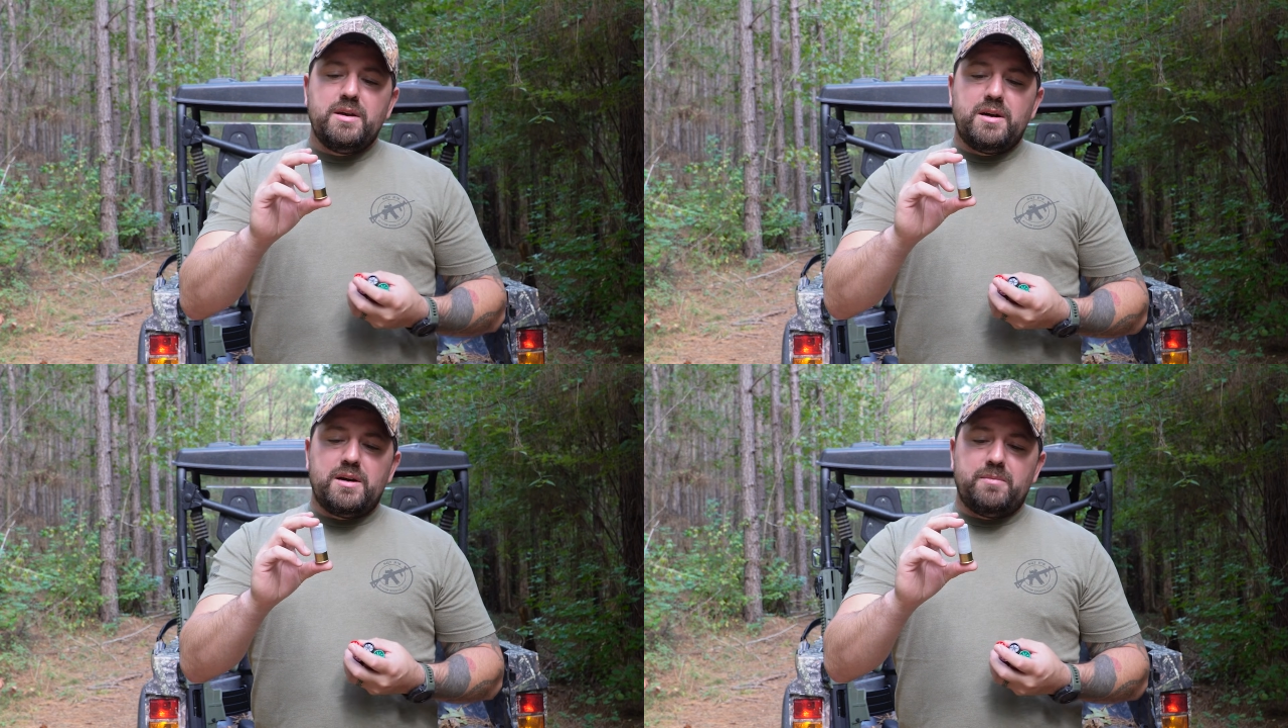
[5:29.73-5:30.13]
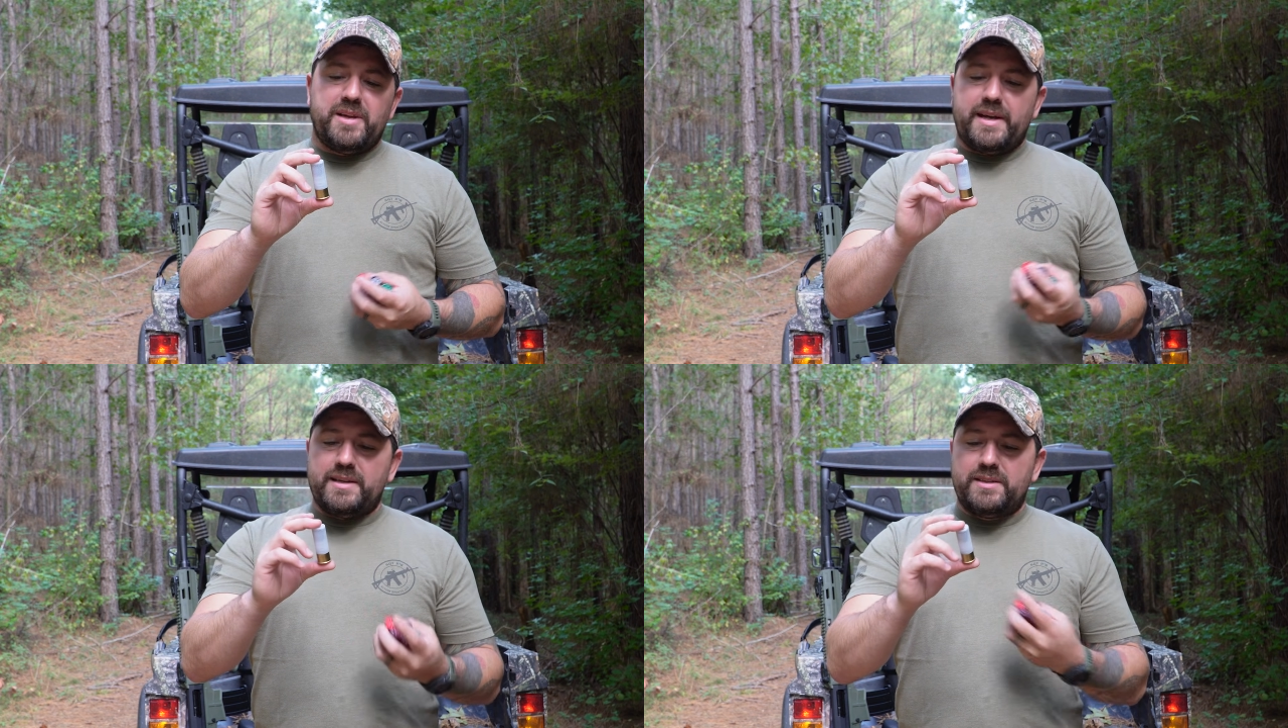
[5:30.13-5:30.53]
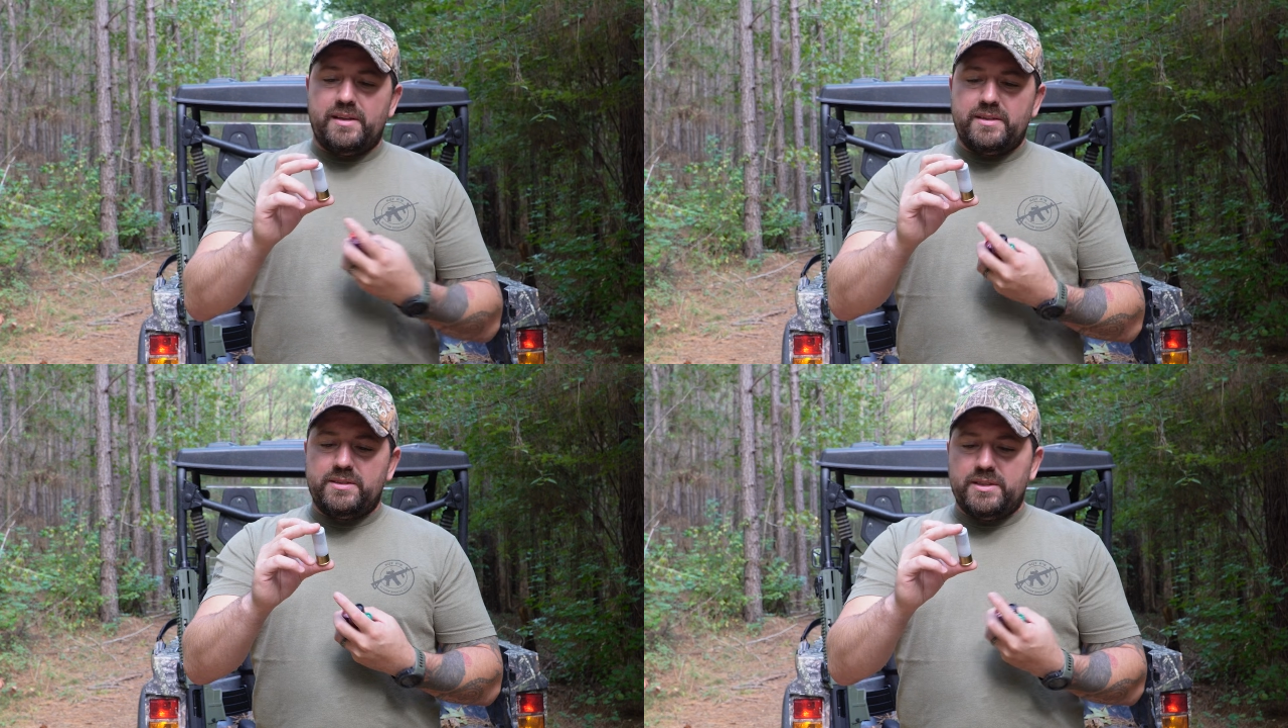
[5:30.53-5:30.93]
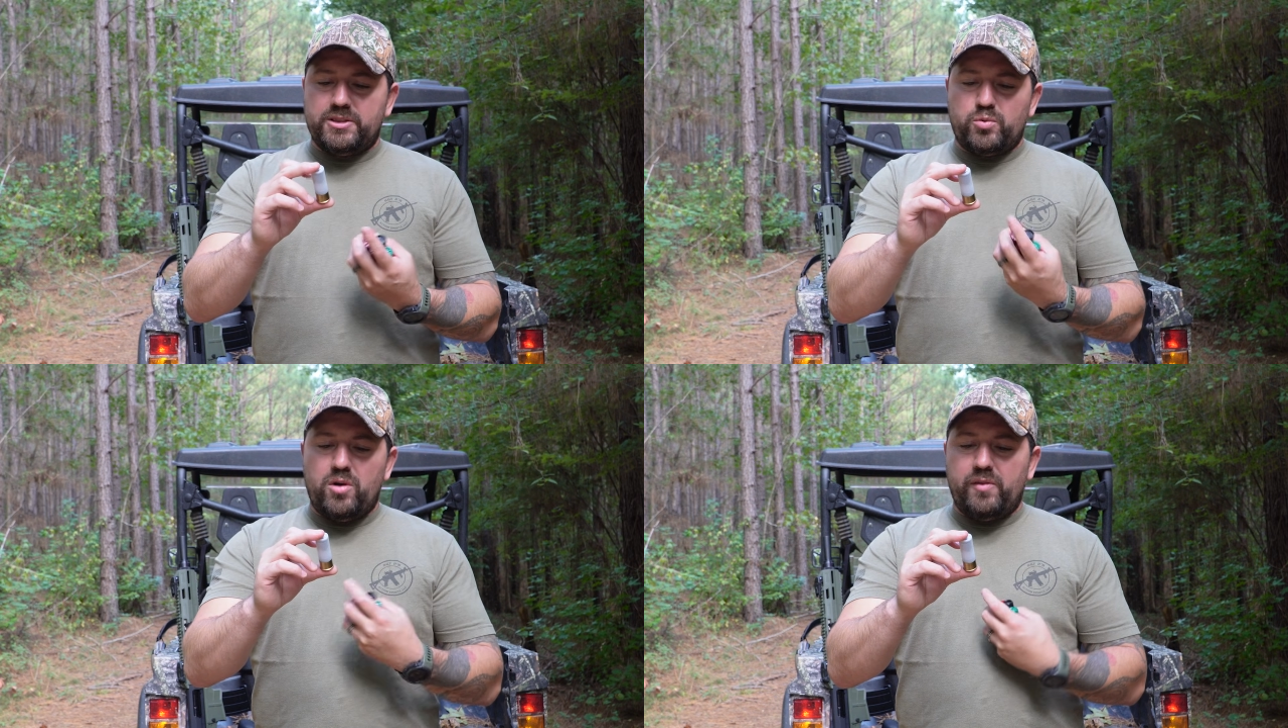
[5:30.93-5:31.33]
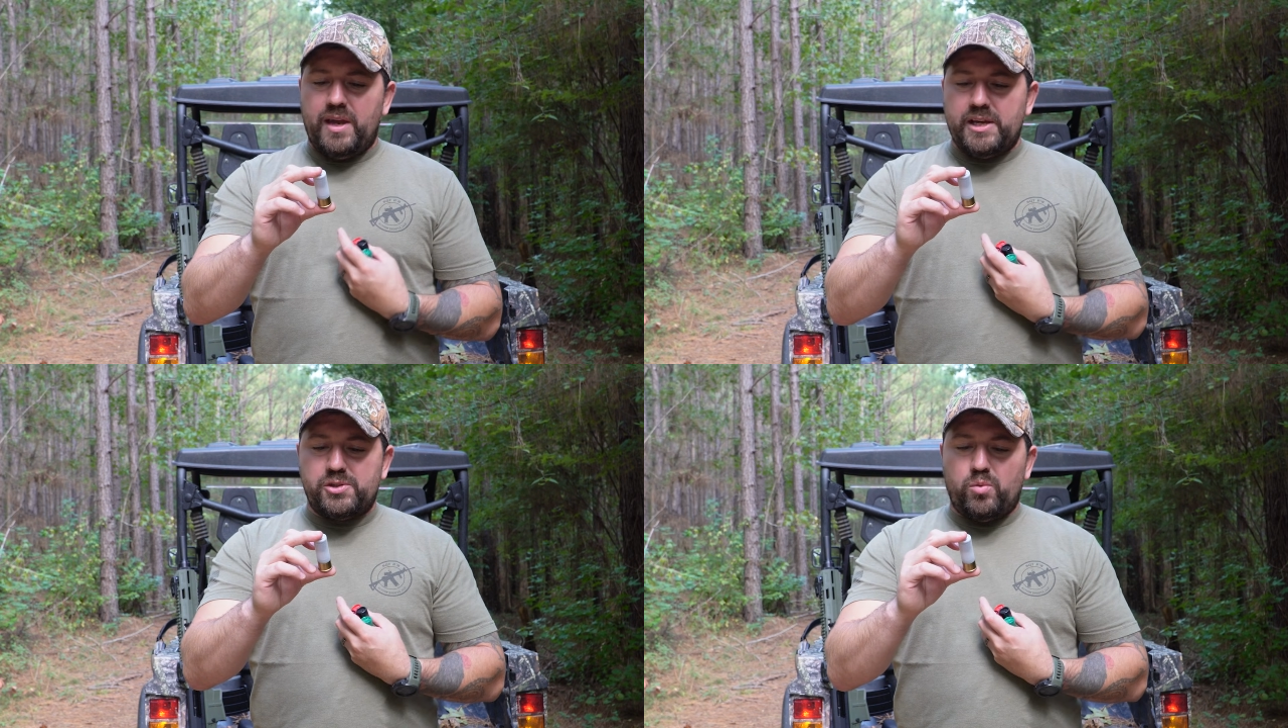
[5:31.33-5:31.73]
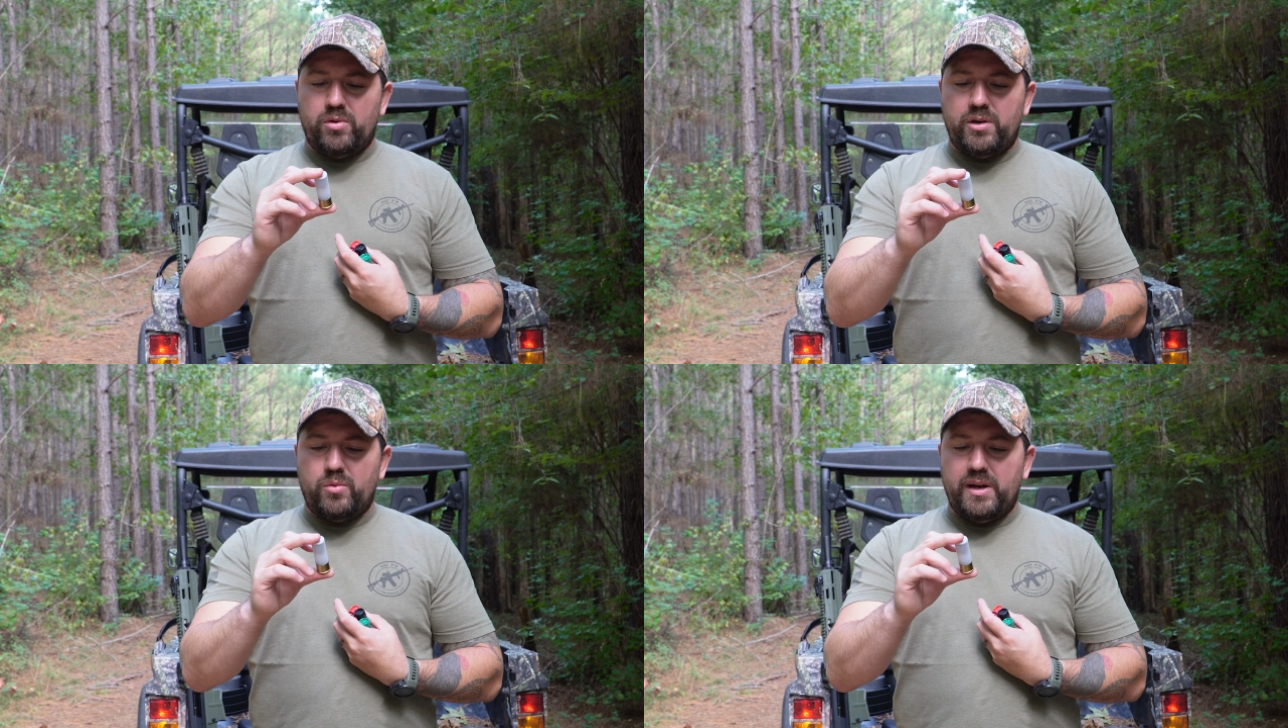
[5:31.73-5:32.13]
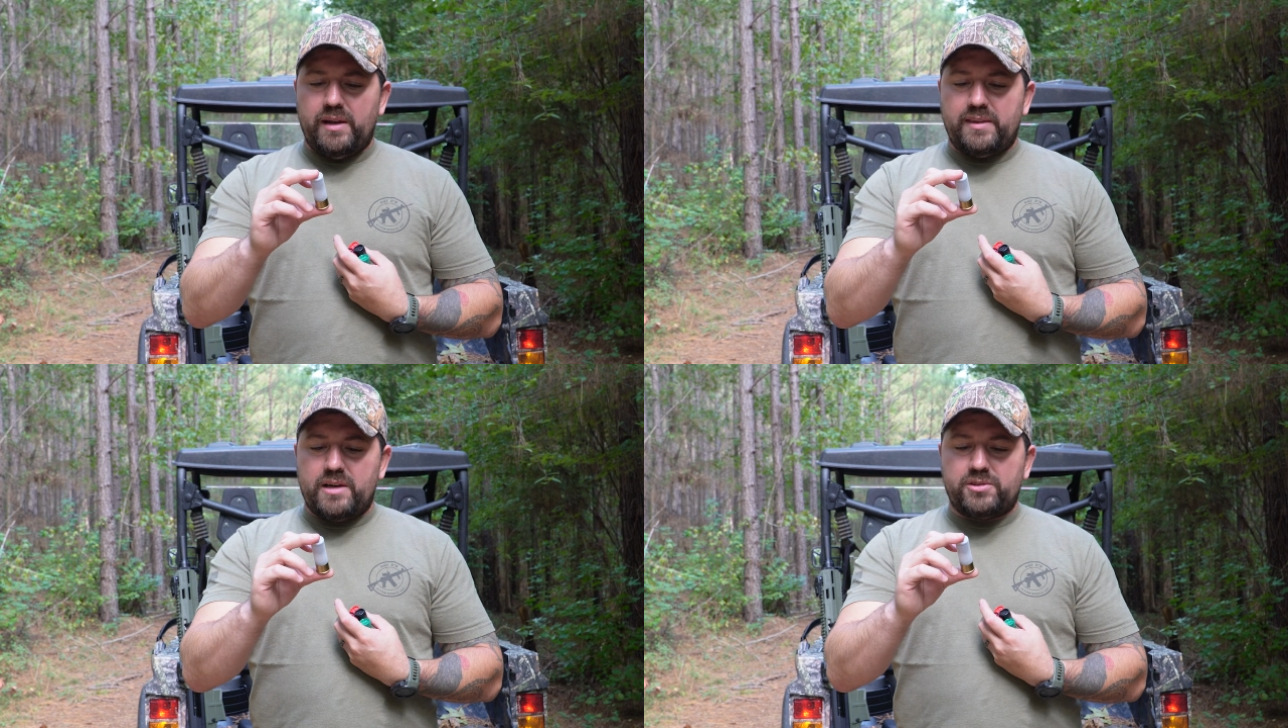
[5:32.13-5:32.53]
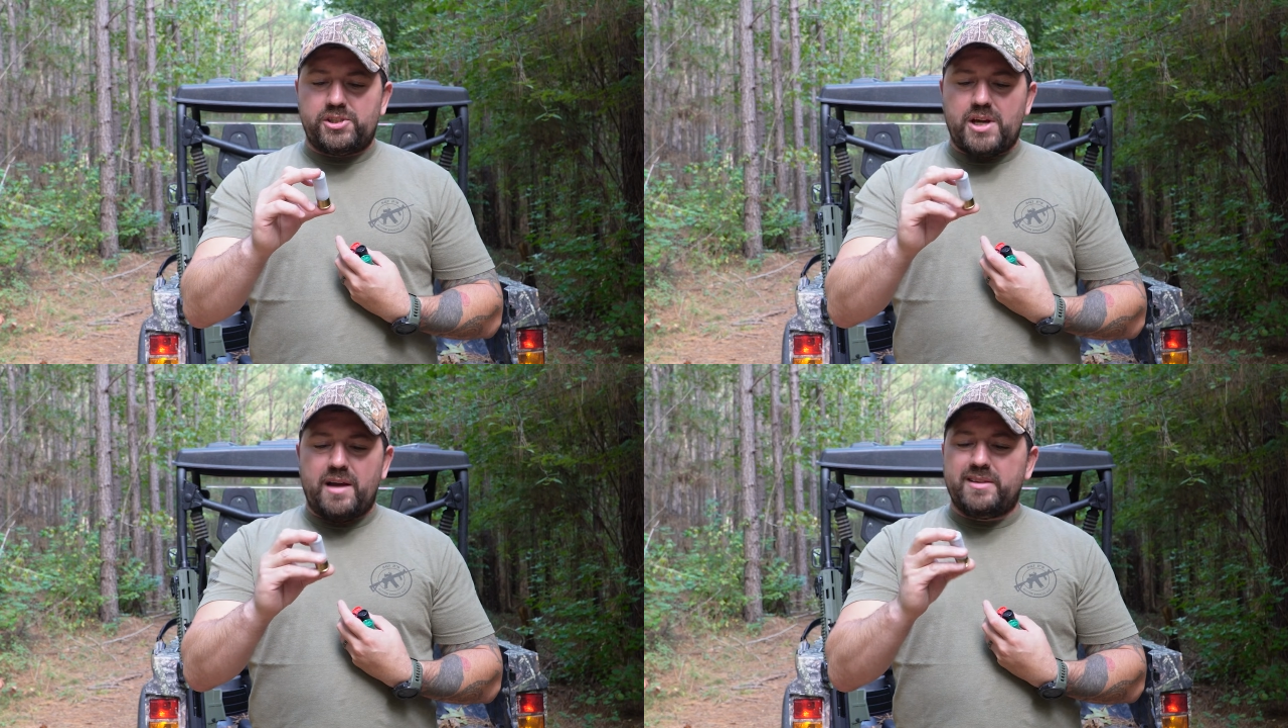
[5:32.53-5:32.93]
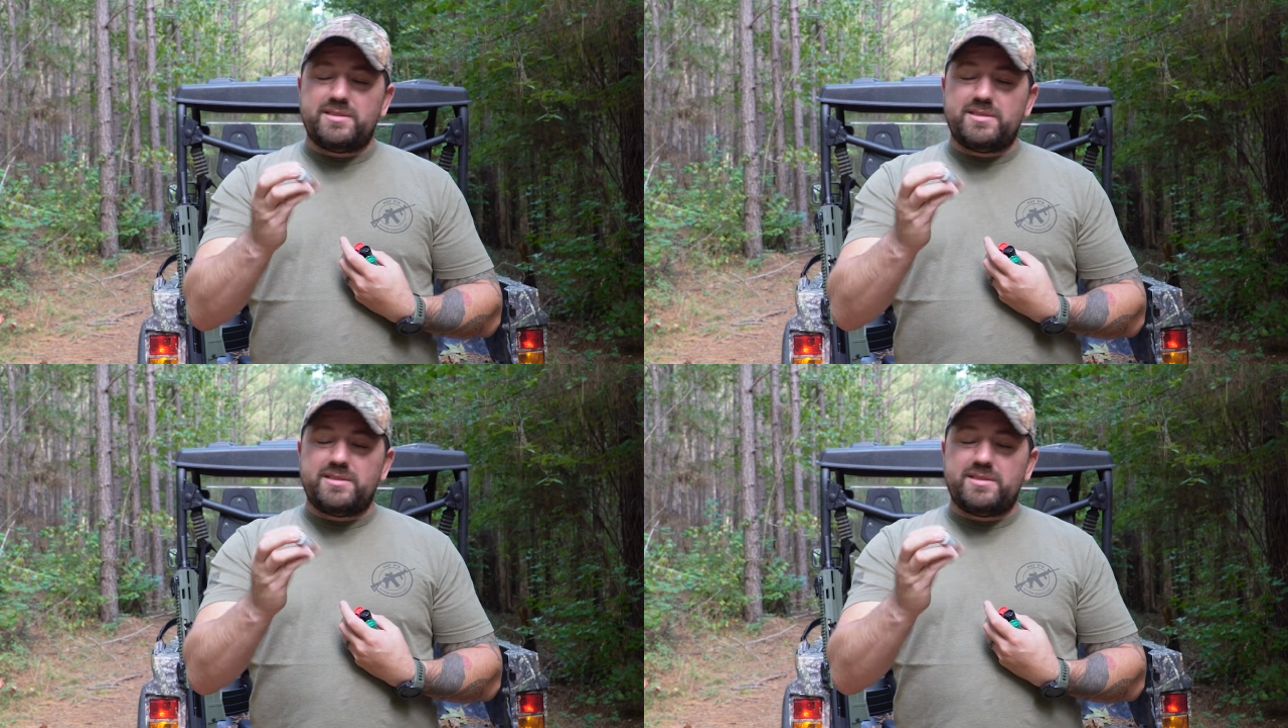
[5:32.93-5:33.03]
Like I said, this is 12 gauge 1 1/8 ounce shot.